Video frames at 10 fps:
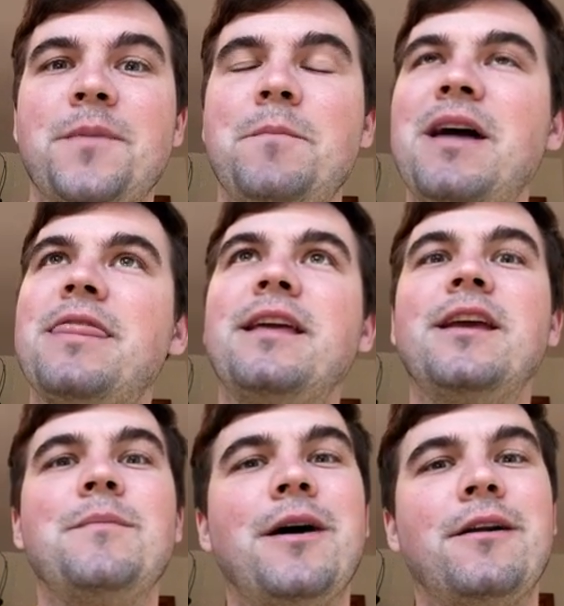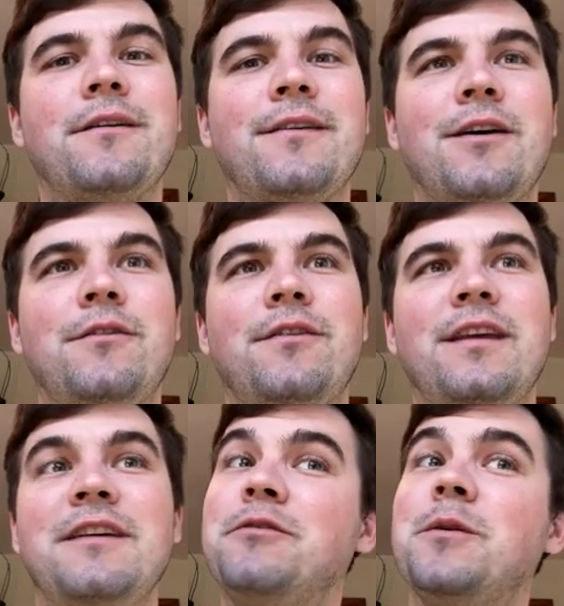By thinking about ourselves,
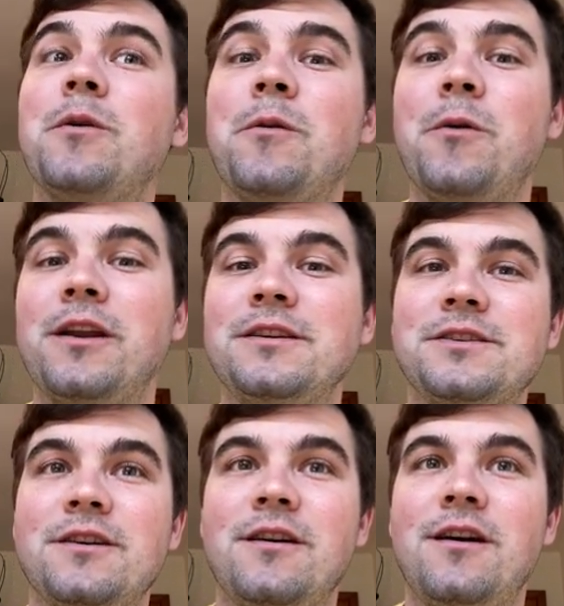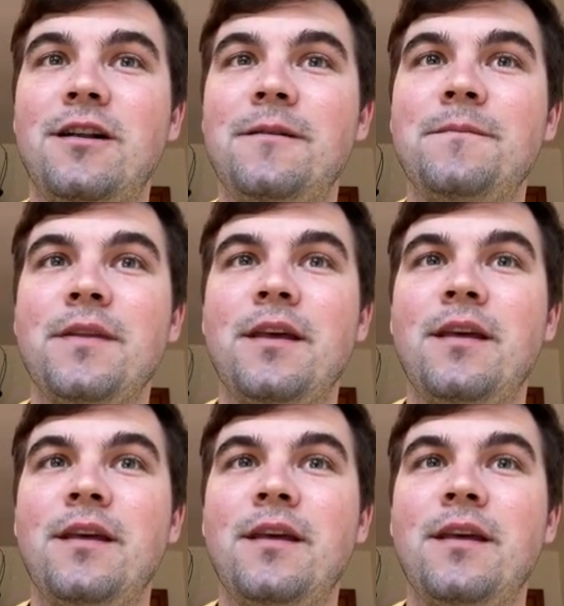if we were 1 inch tall,